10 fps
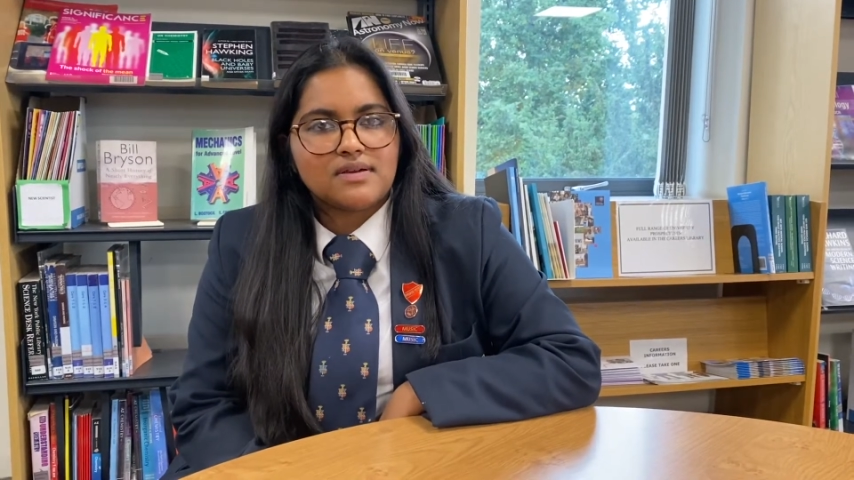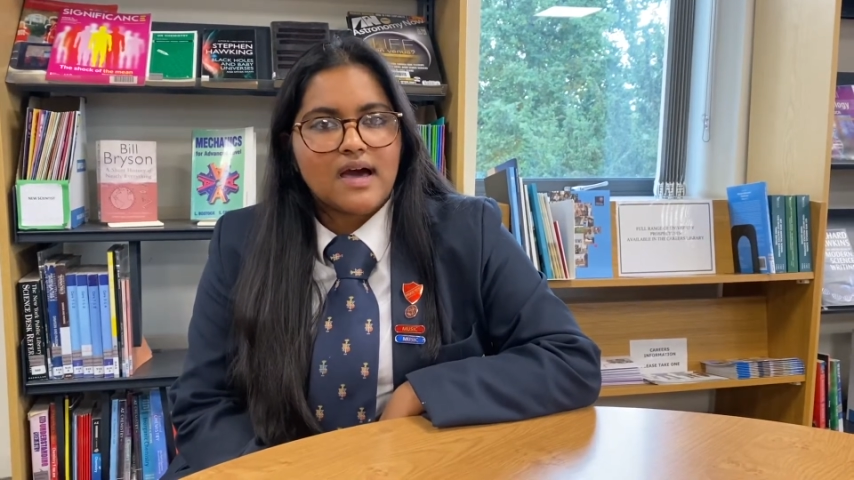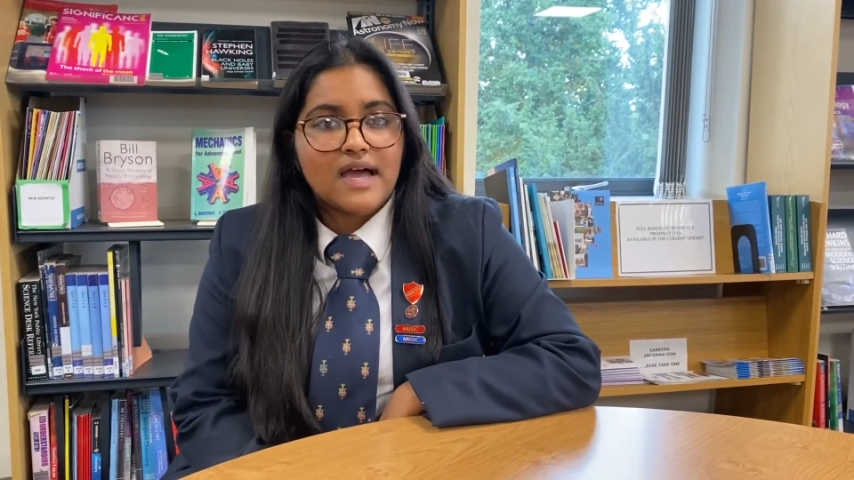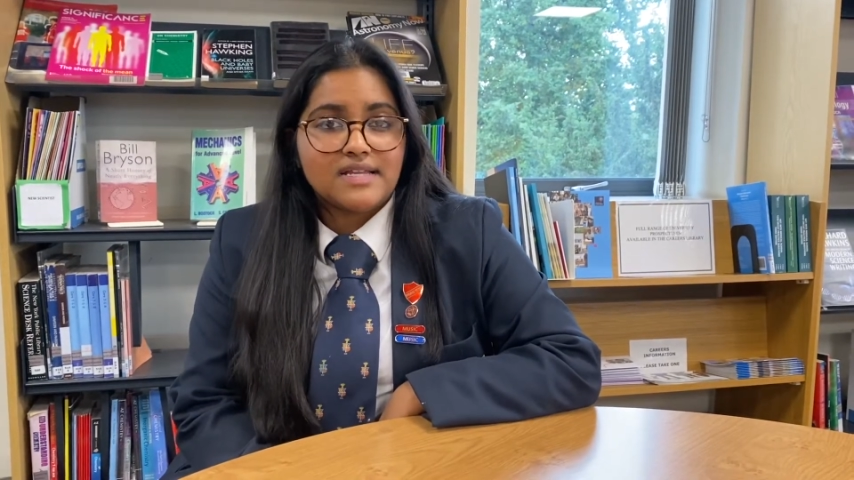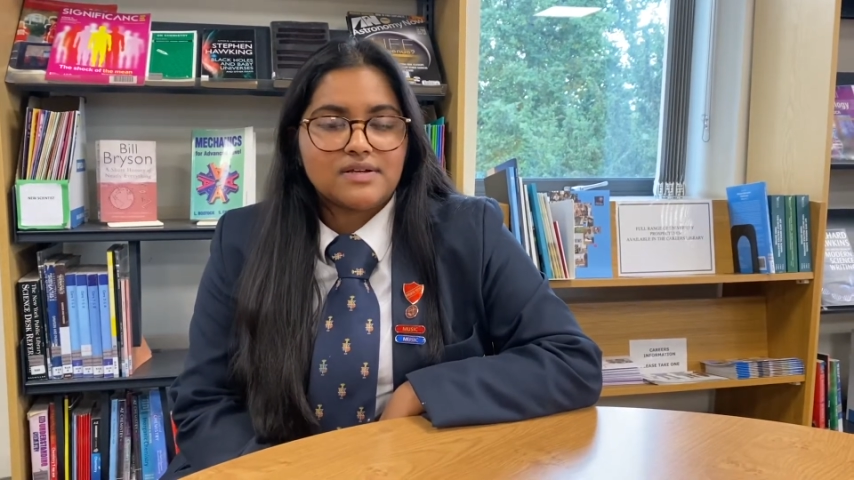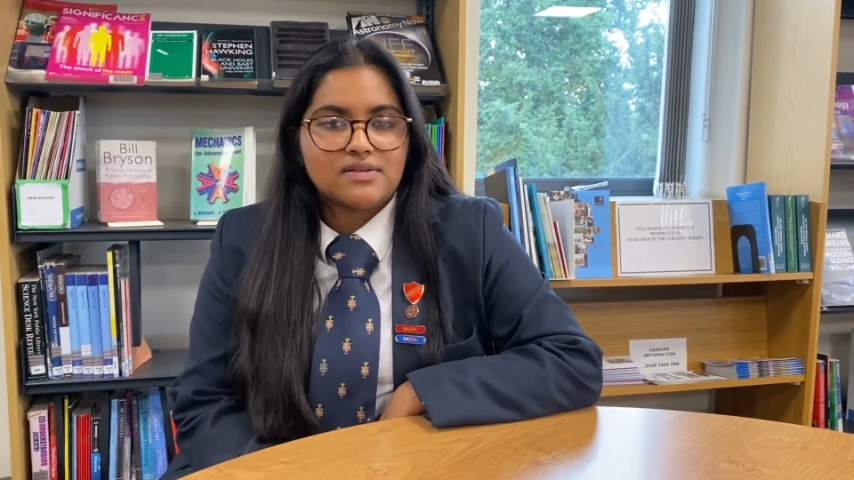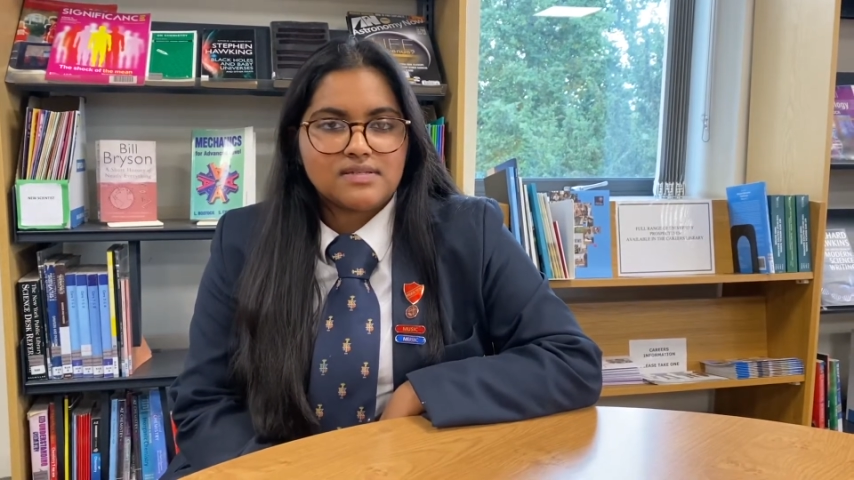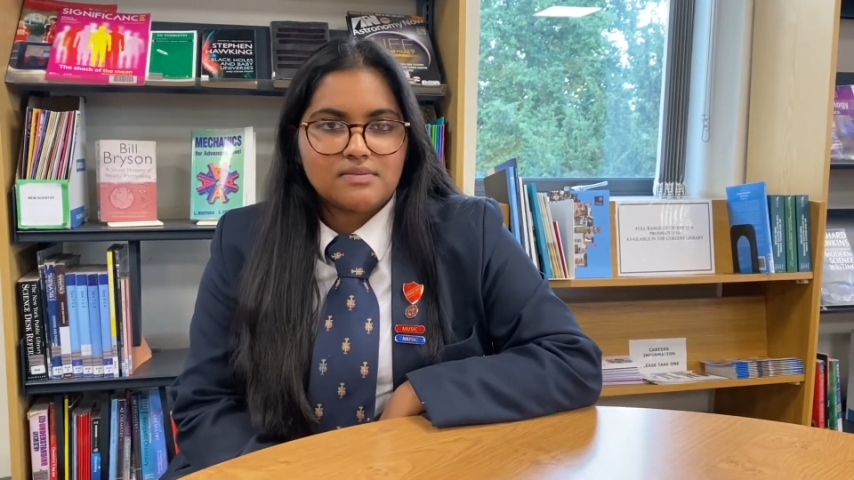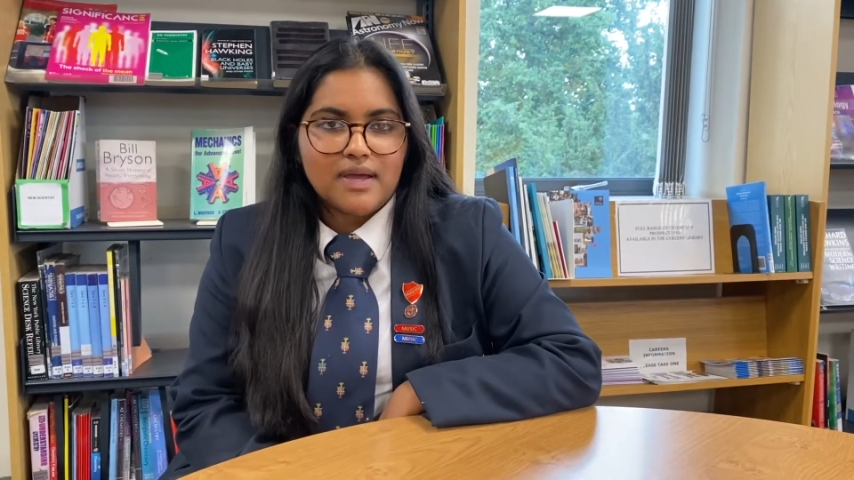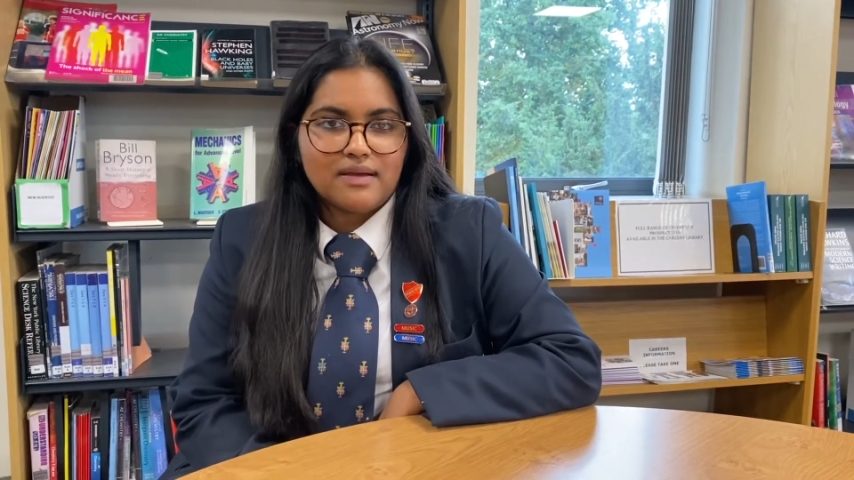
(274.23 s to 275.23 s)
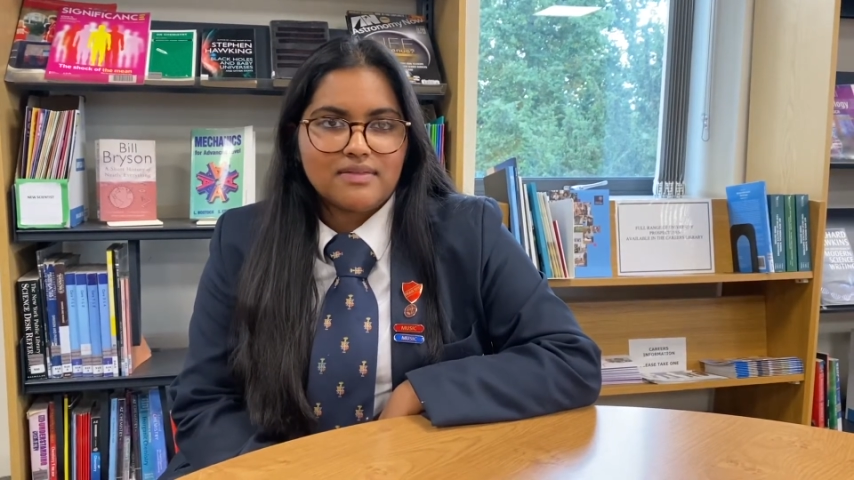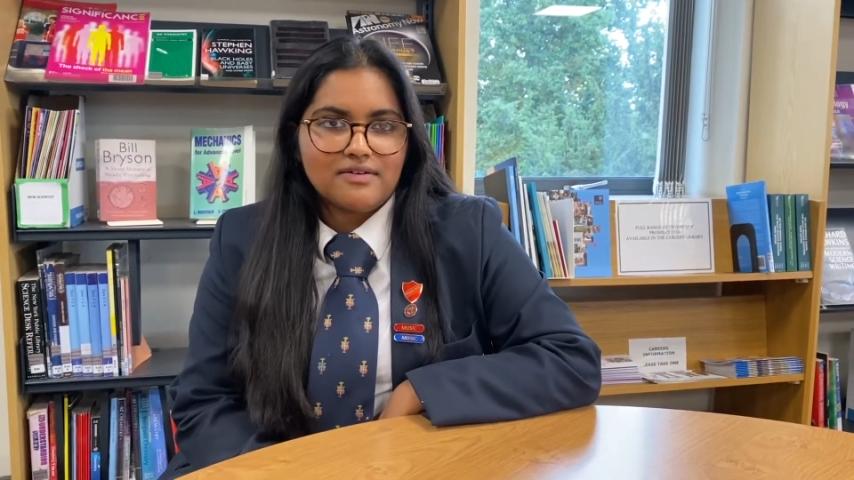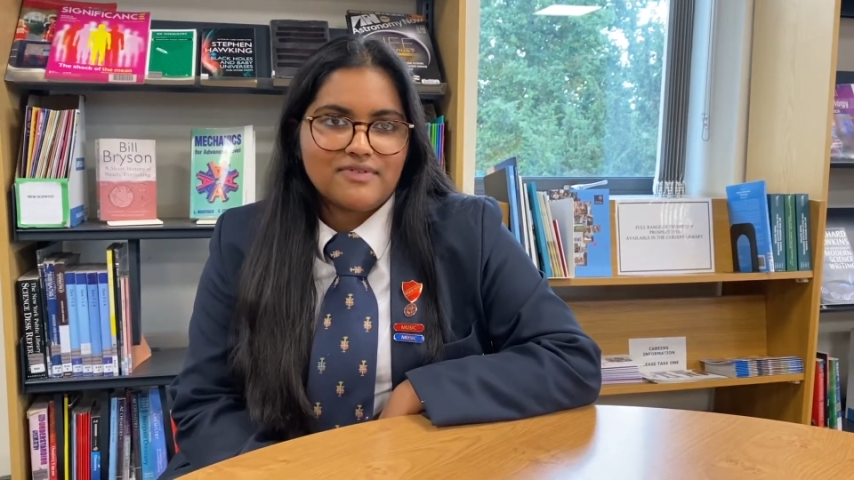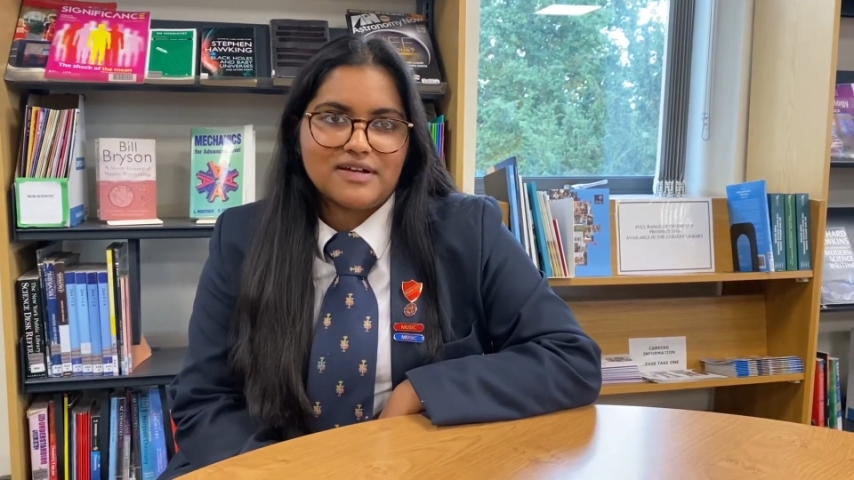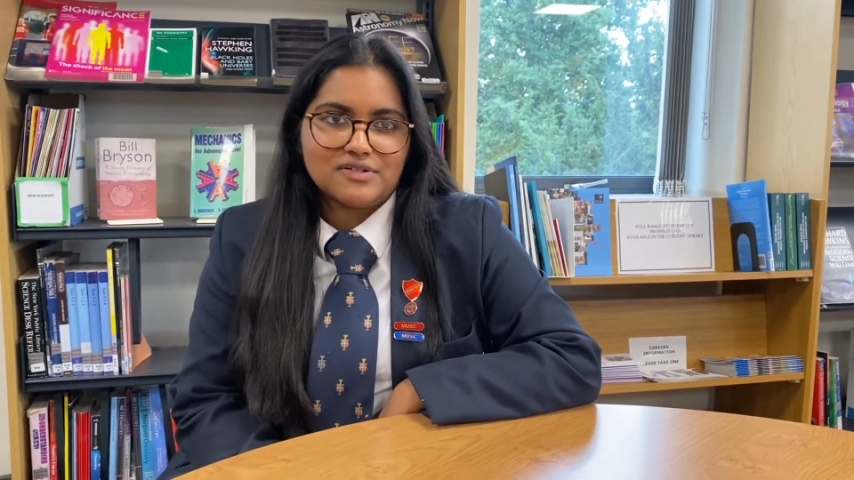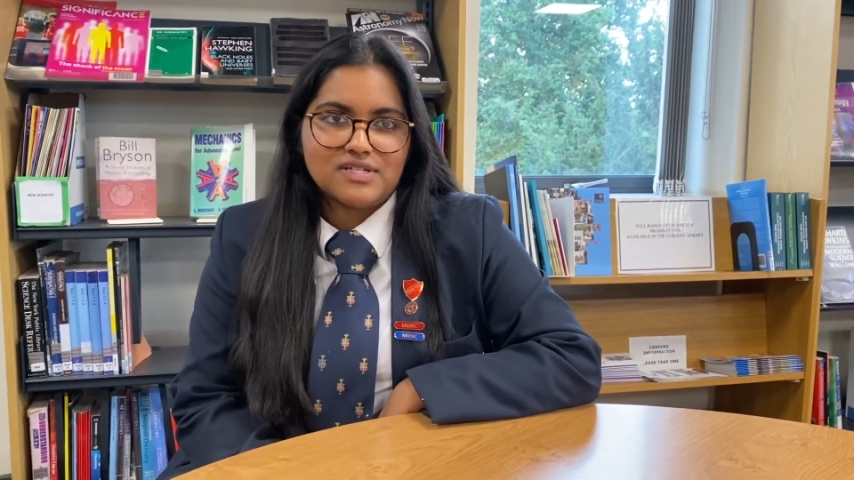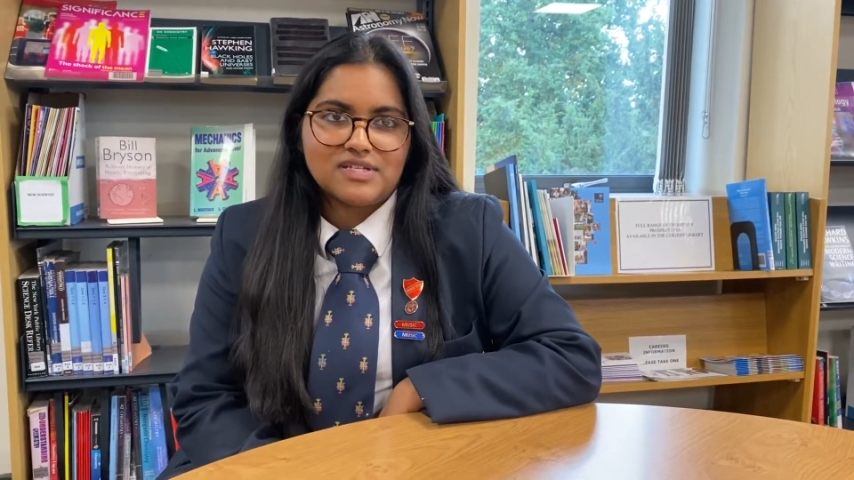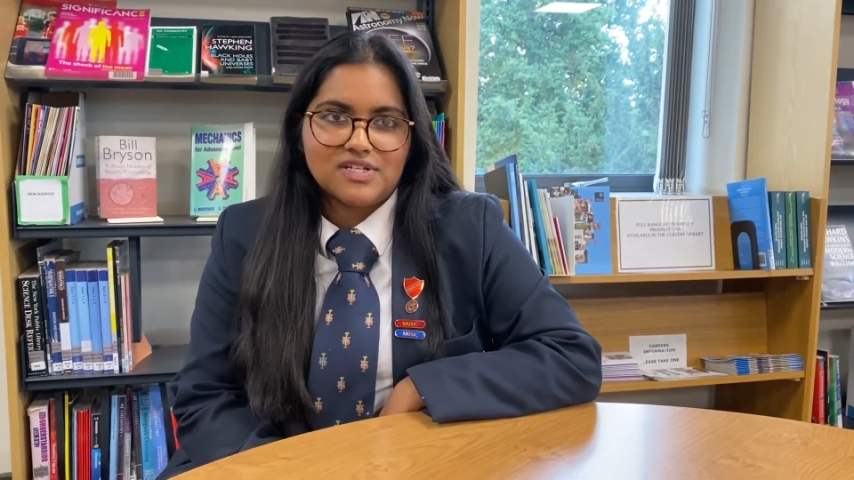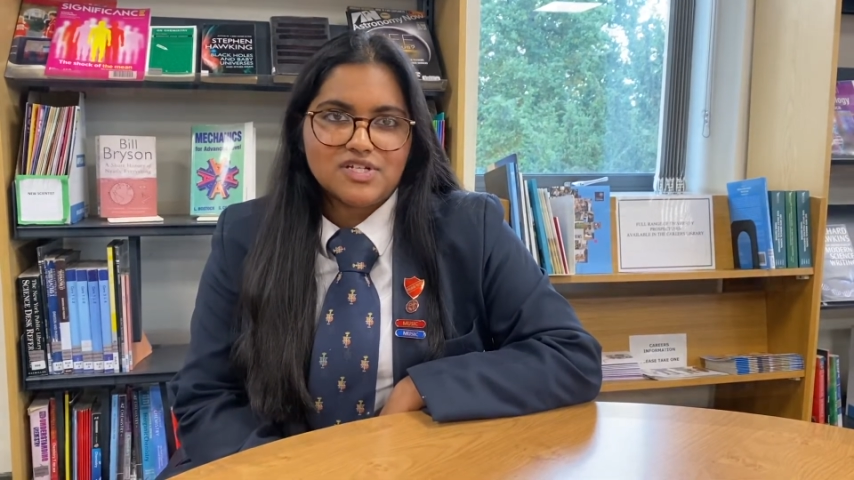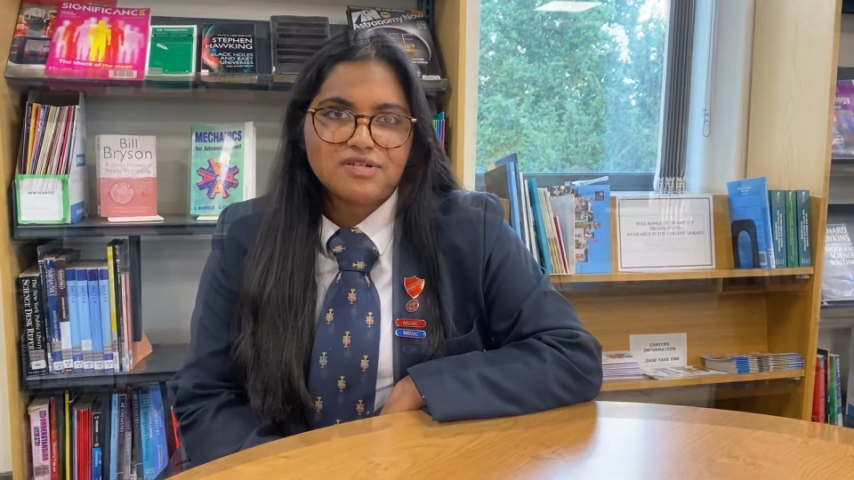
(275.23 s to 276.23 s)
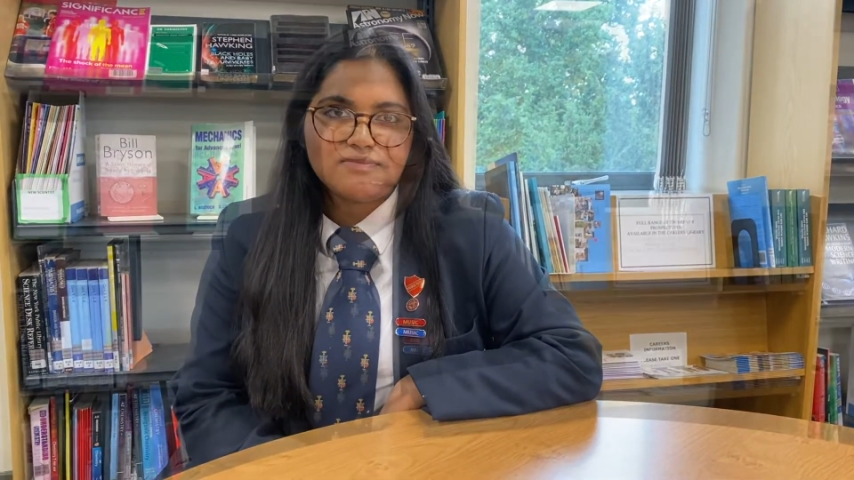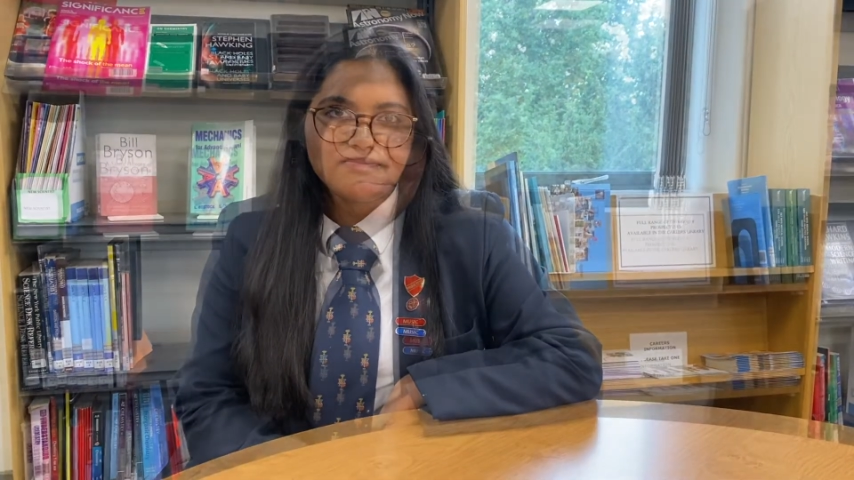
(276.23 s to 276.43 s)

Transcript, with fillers: guiding us to make that final decision.